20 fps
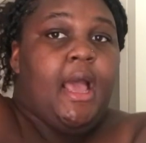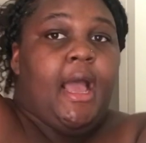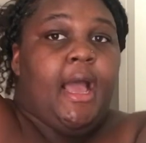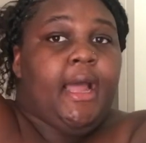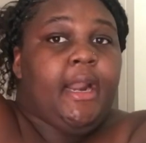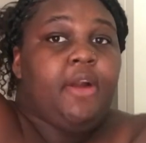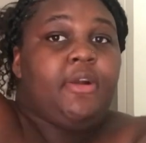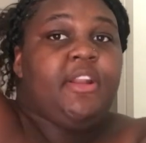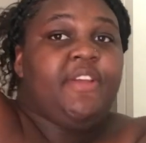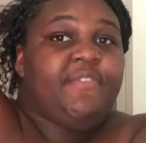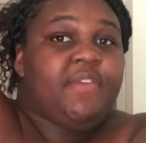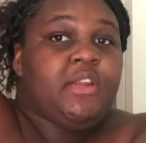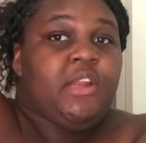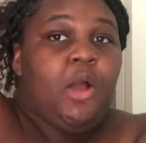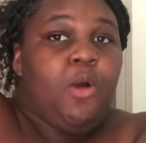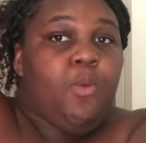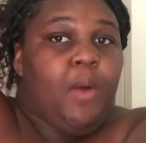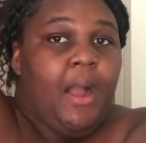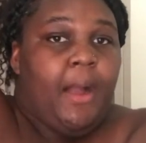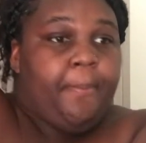I don't even
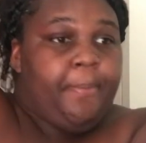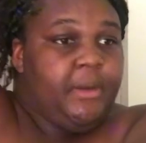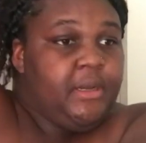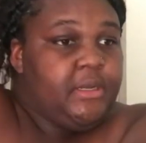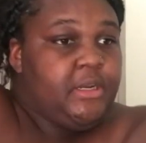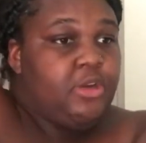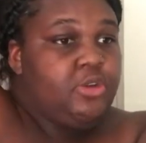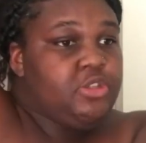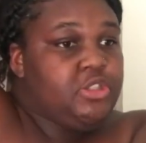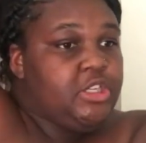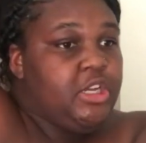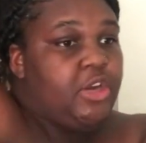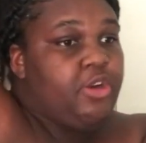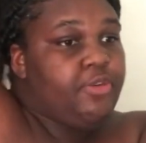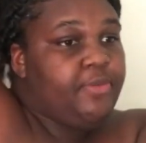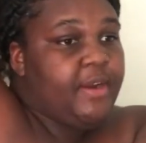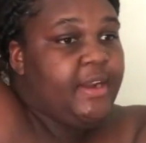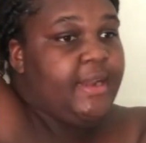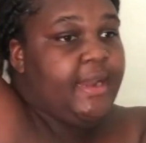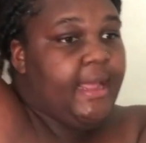know why I'm putting on
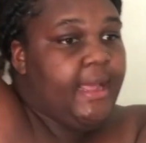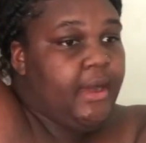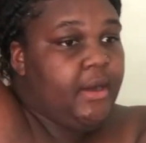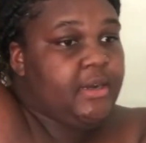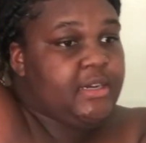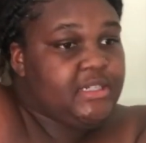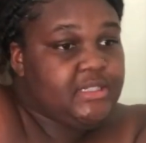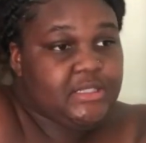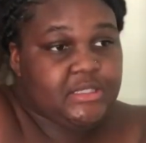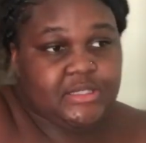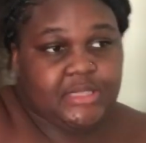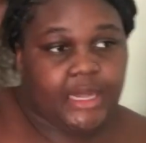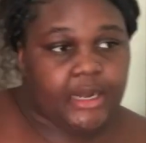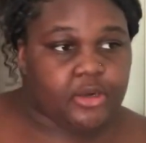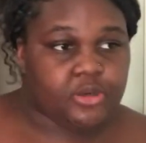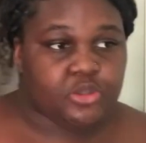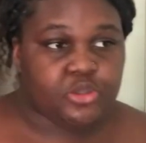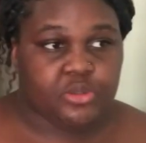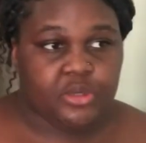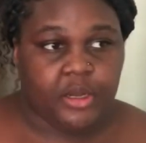deodorant now because it's not
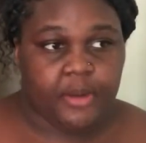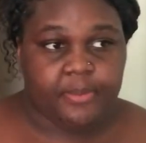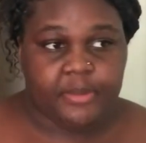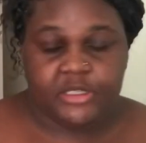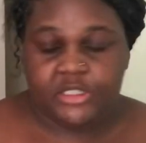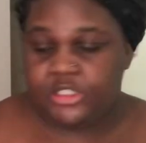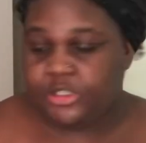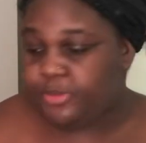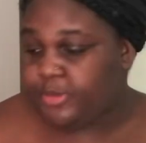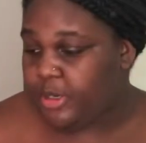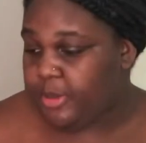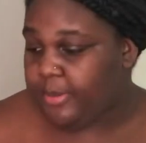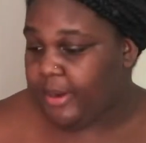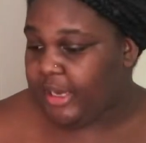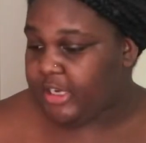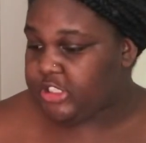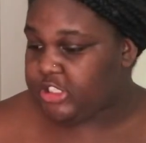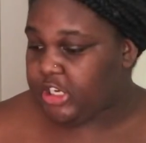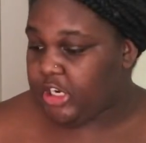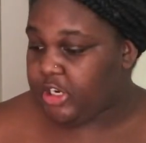going to do nothing but smear
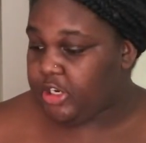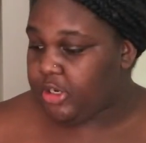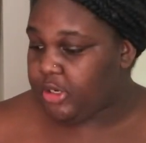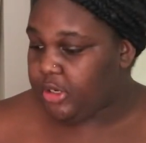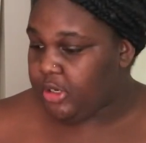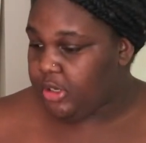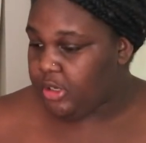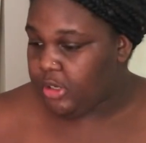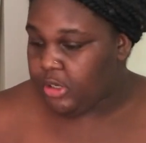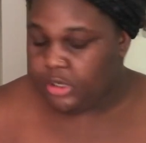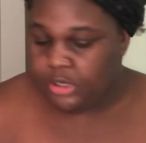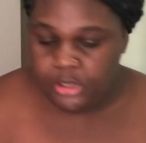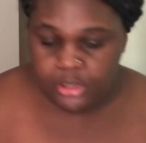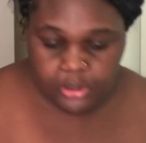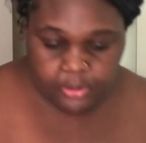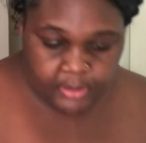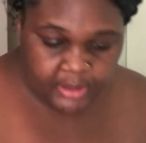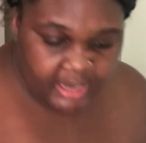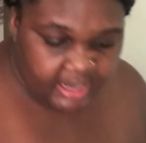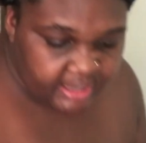my shirt
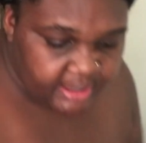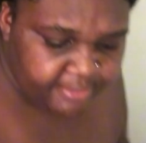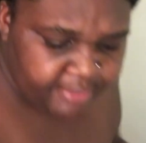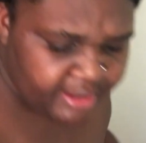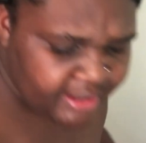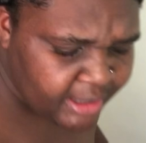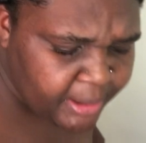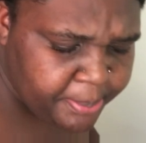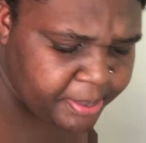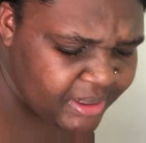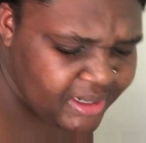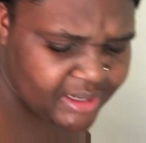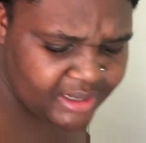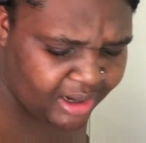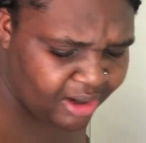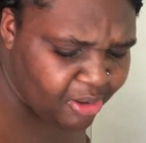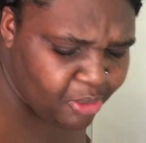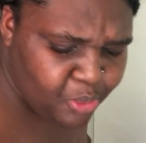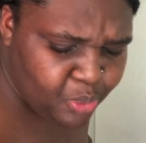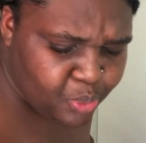when I get ready to put it
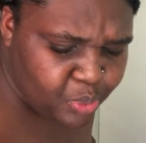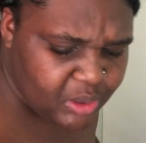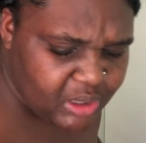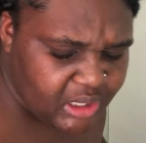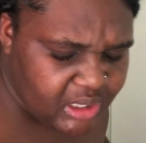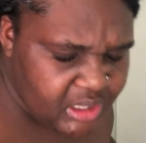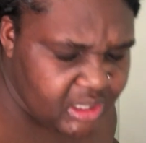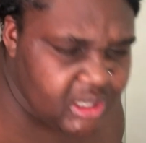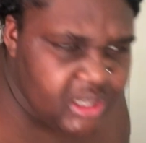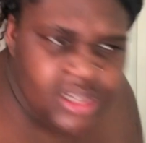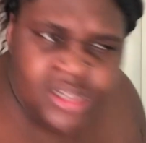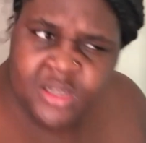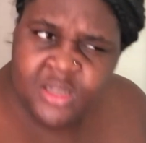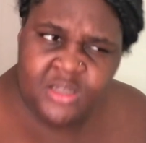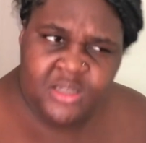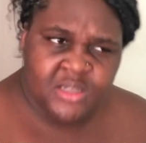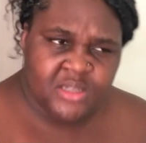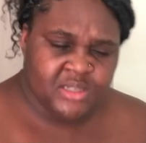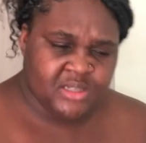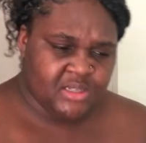on.
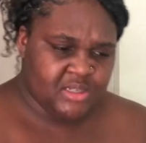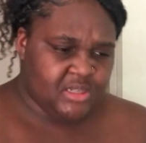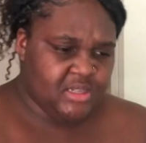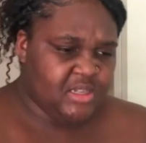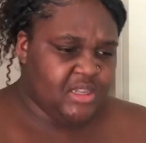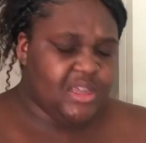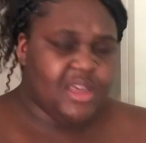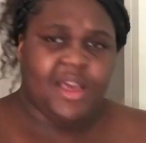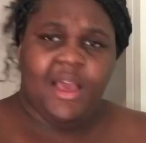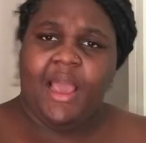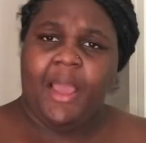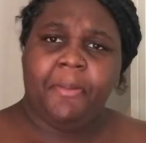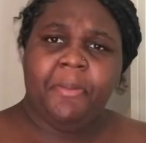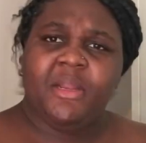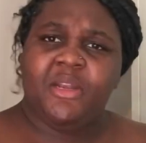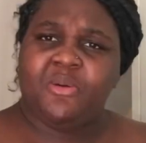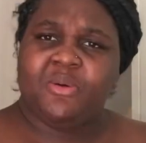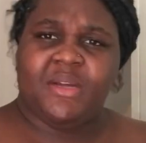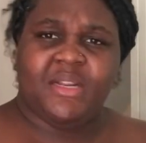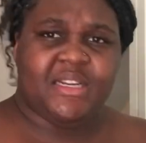I
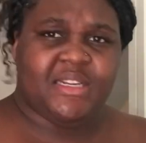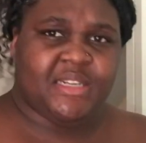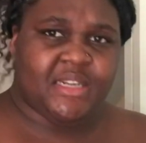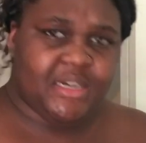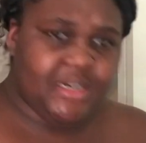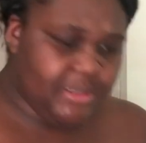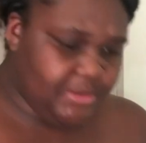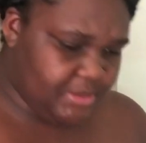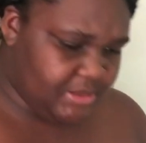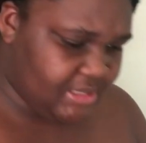be doing dumb